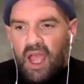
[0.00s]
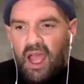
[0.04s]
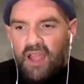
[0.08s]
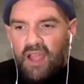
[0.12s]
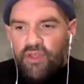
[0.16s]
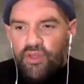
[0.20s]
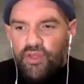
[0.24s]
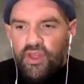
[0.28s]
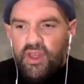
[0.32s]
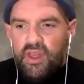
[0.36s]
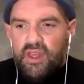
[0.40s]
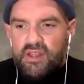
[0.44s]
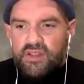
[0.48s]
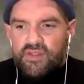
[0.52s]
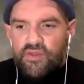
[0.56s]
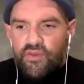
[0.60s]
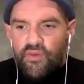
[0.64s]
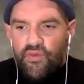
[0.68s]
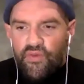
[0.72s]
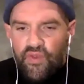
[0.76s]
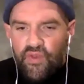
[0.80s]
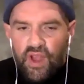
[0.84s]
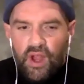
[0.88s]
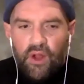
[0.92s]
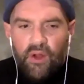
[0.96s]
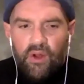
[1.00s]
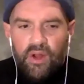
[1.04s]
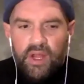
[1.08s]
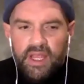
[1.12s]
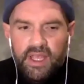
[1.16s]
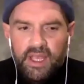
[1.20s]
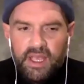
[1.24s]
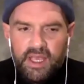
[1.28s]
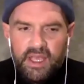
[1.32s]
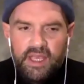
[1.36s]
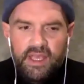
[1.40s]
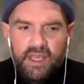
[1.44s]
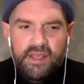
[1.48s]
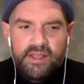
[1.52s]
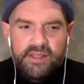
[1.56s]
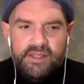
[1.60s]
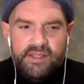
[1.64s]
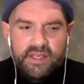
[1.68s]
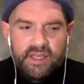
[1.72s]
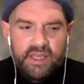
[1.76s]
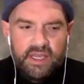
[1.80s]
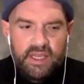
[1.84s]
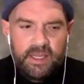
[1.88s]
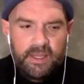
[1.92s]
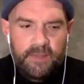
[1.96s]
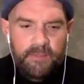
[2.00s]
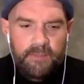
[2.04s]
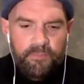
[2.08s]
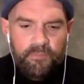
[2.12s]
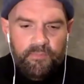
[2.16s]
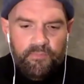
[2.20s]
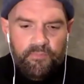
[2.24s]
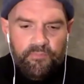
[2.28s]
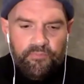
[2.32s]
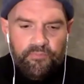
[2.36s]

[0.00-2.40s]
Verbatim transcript: I think it's very easy